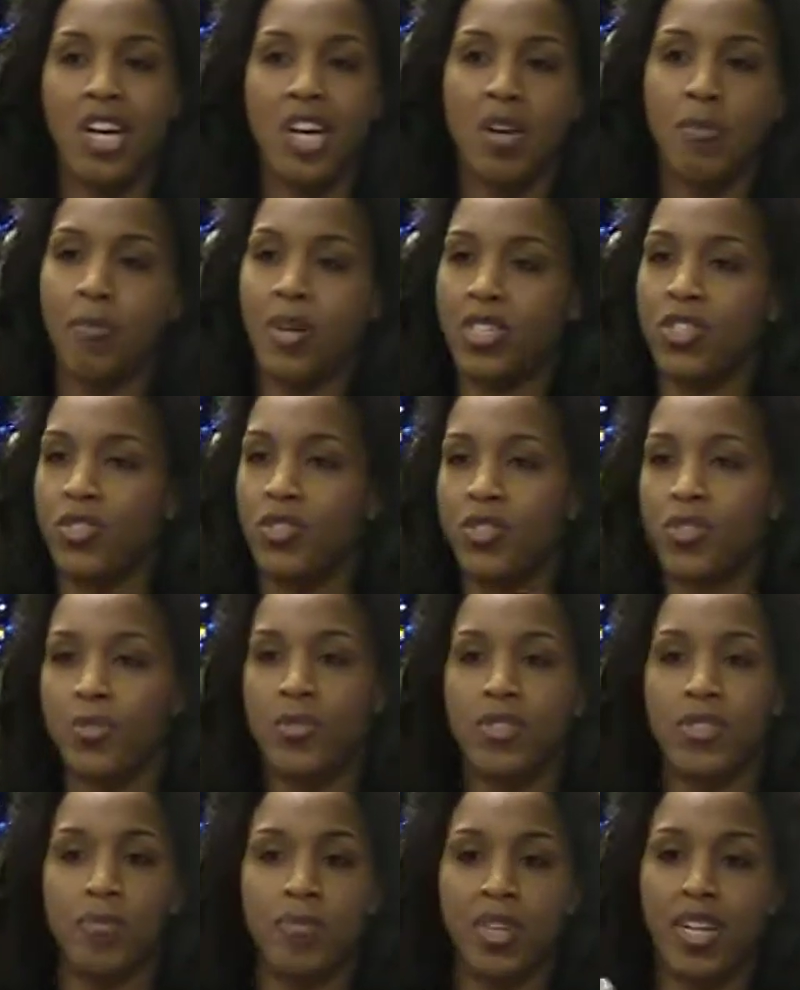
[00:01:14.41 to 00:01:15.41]
my
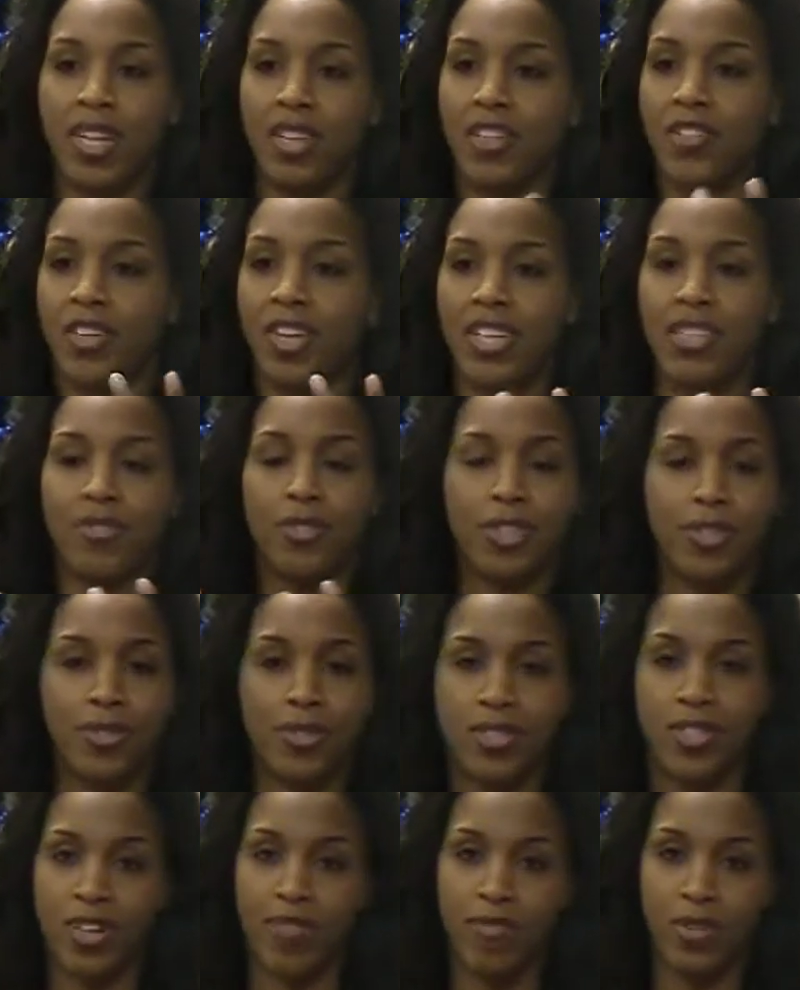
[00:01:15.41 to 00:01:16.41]
juice, my creative juices
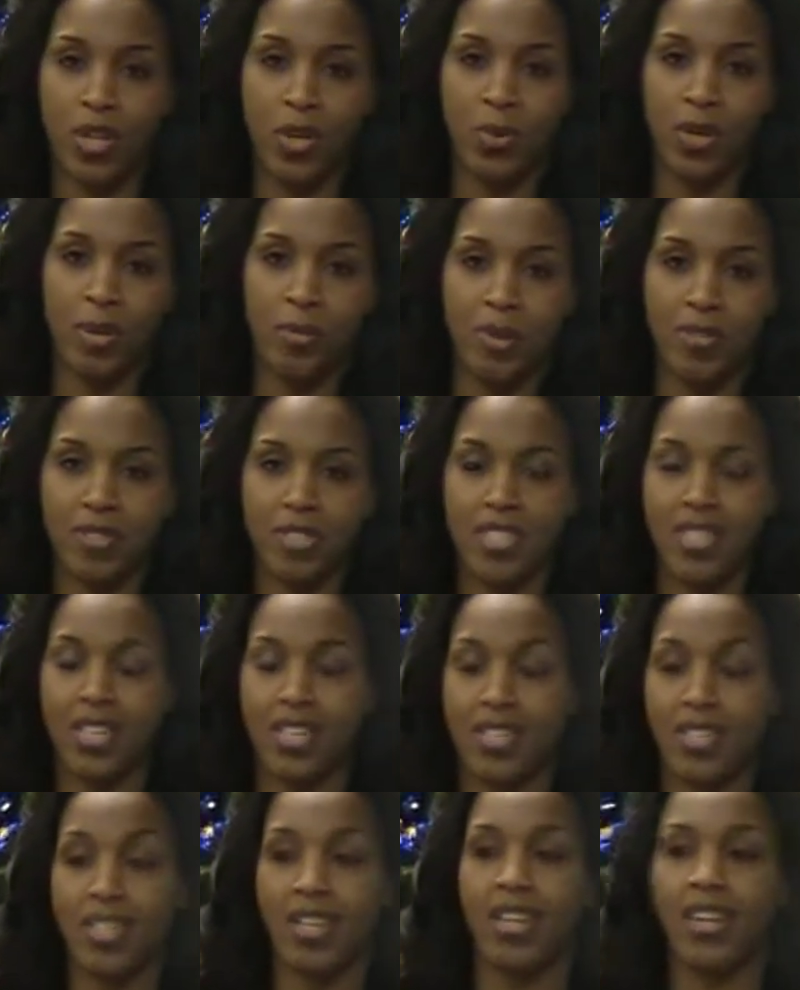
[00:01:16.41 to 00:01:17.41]
start flowing when I'm
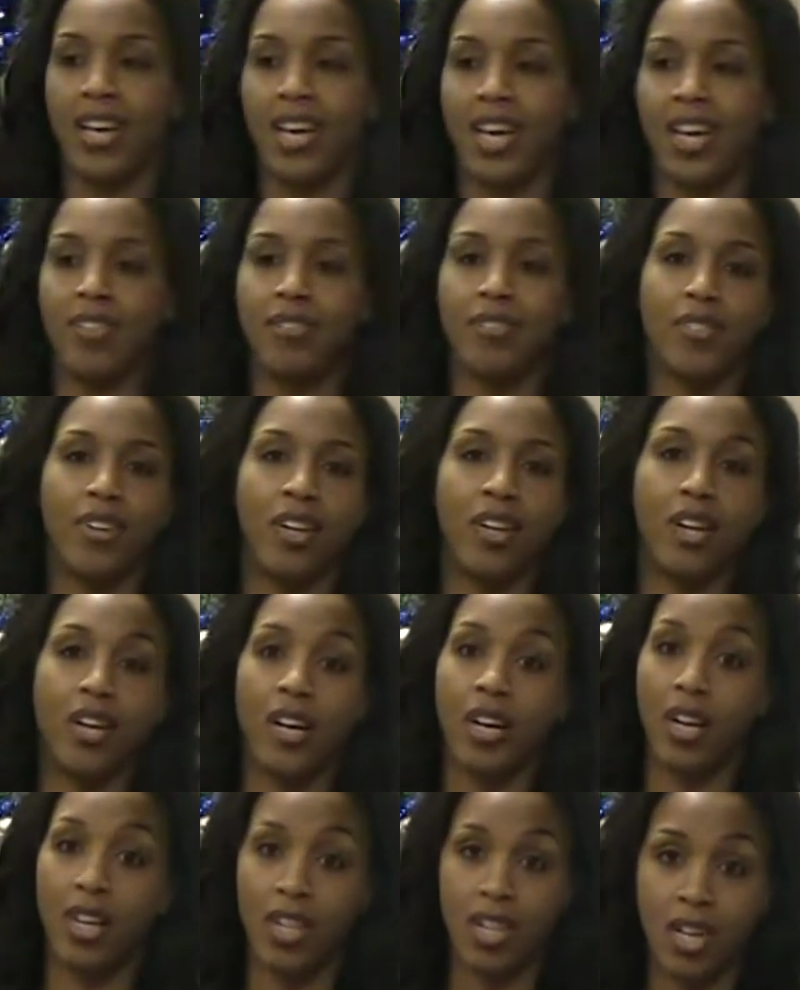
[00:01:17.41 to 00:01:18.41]
overseas and have
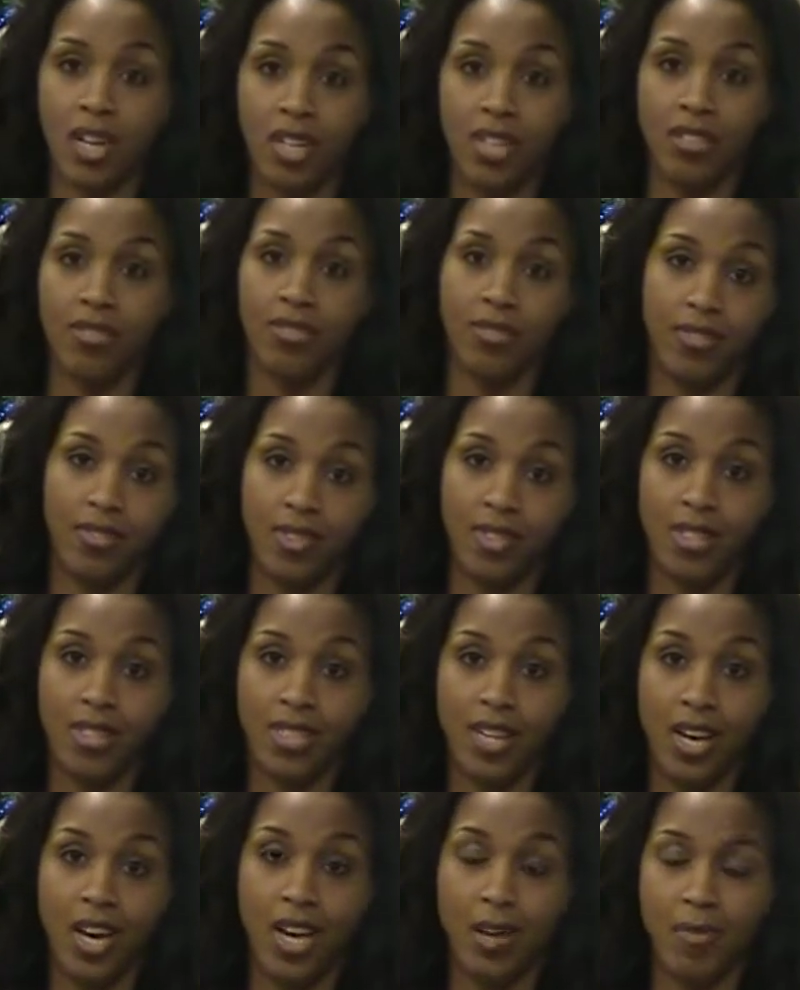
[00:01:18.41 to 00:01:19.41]
a lot of
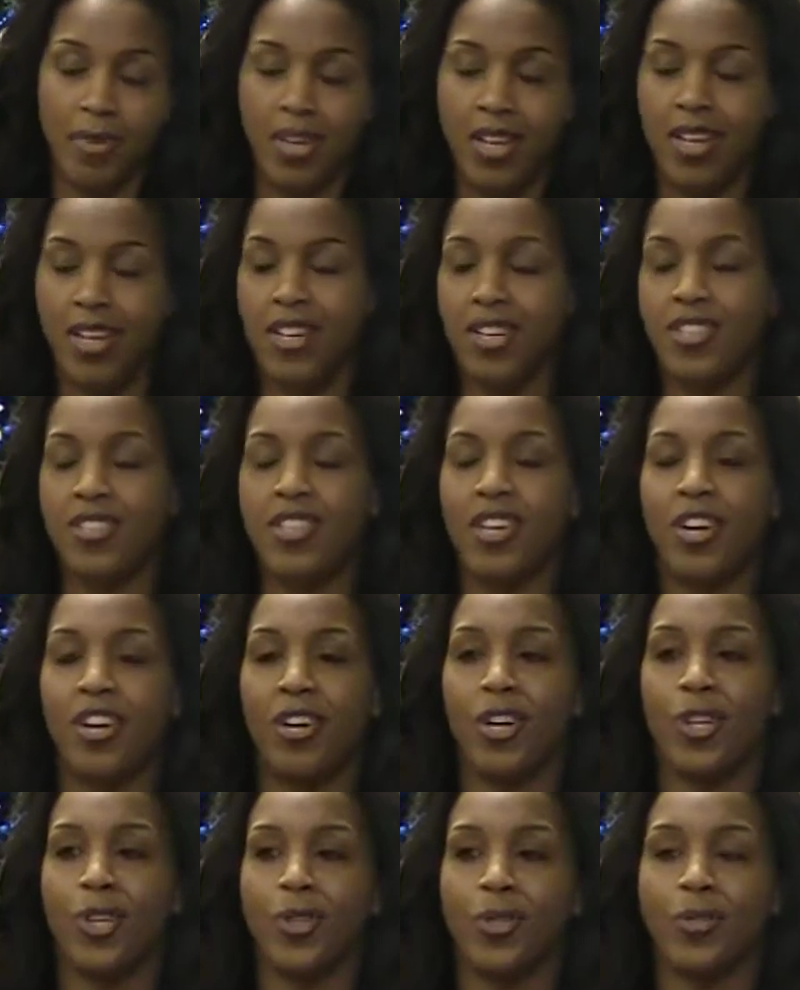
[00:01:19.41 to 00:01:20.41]
time.
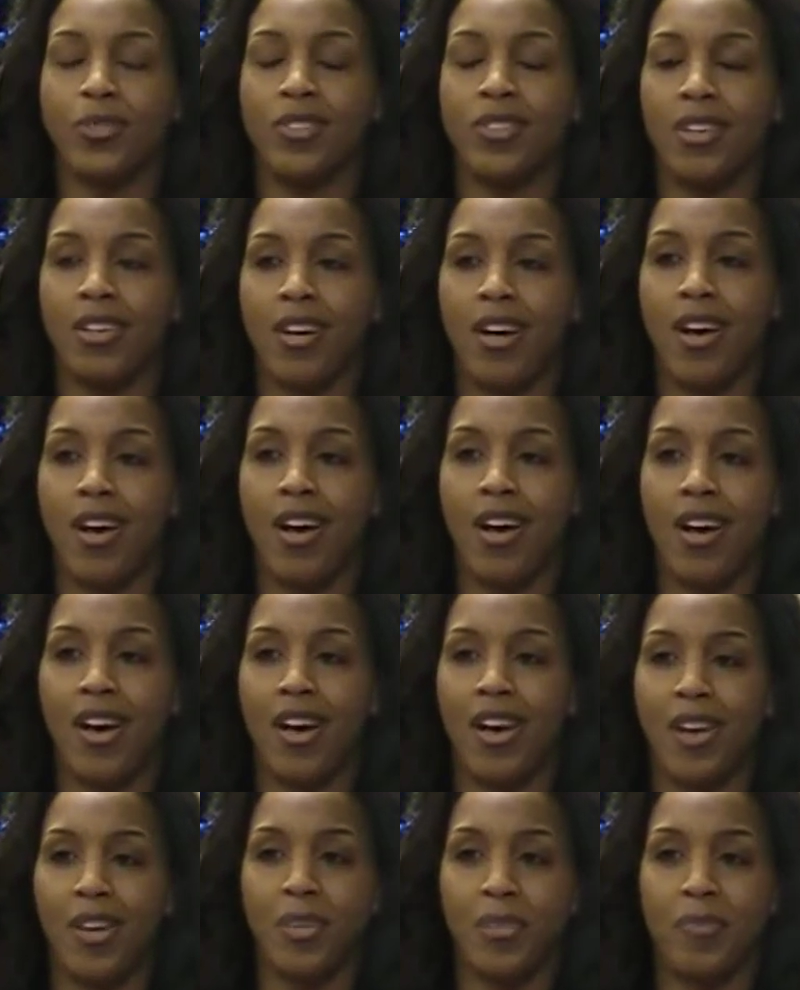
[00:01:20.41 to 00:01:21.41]
So
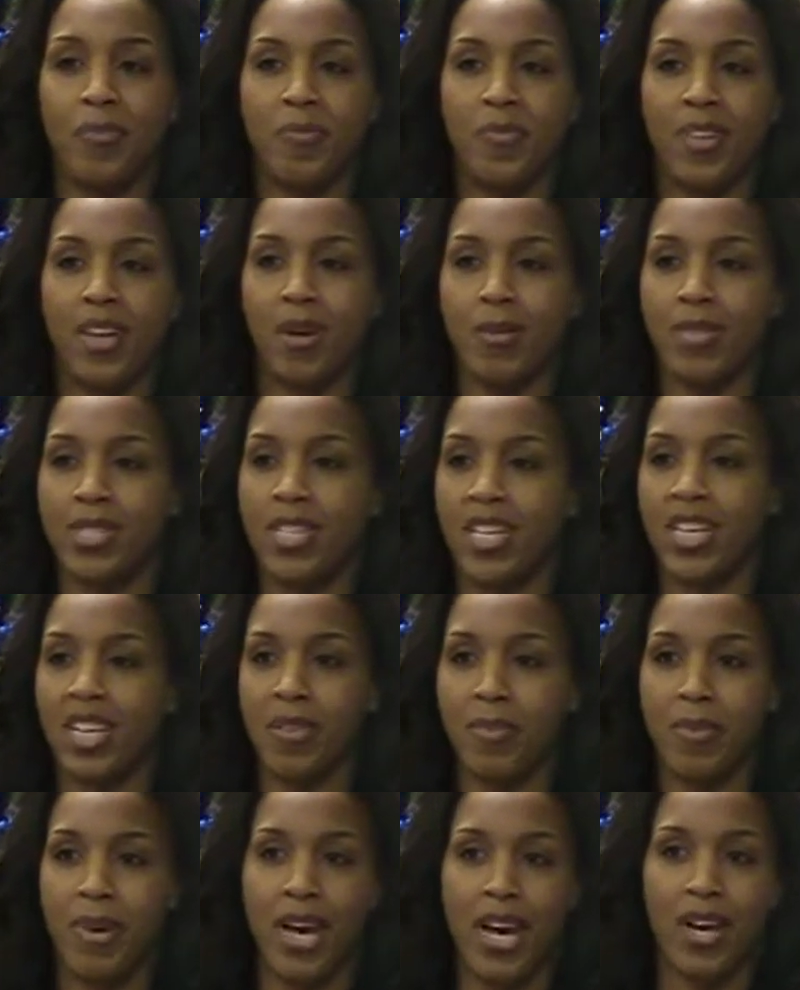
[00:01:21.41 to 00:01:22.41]
um, I was thinking
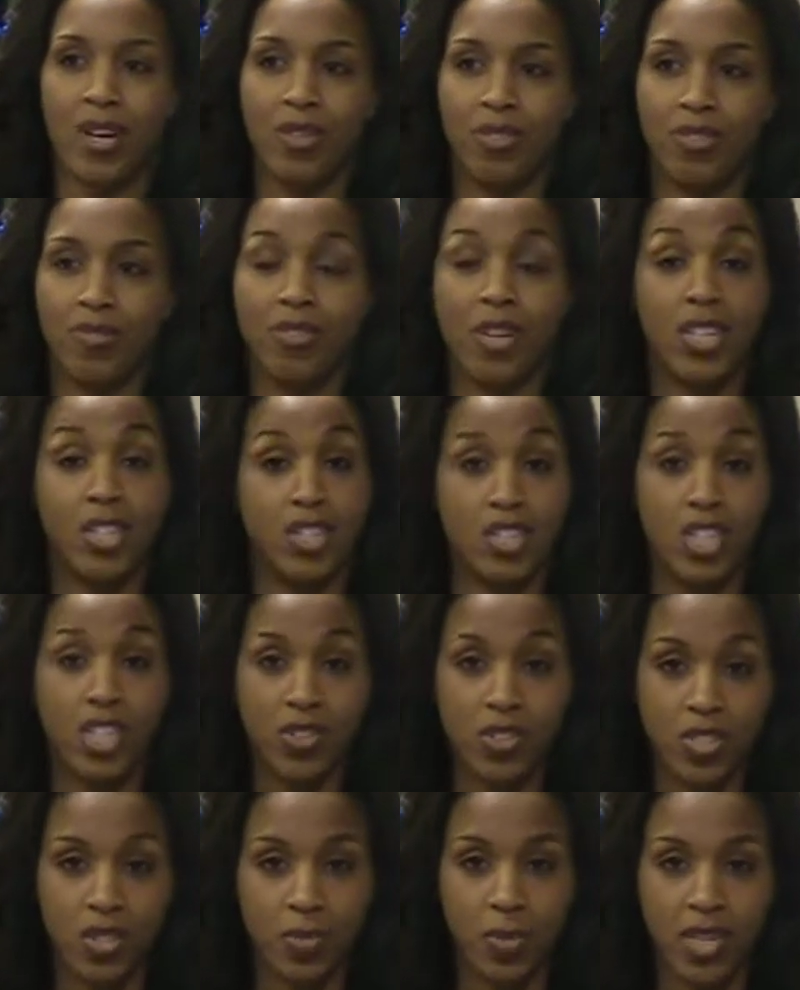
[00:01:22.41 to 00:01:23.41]
about writing a
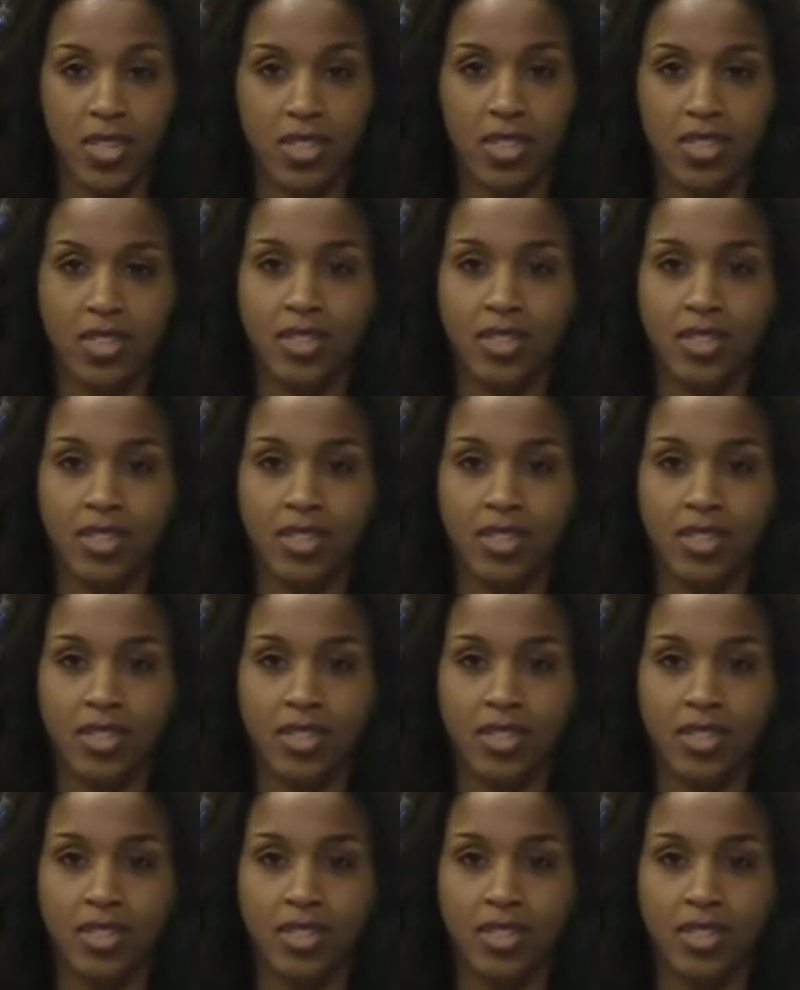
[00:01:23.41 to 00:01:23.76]
children's book,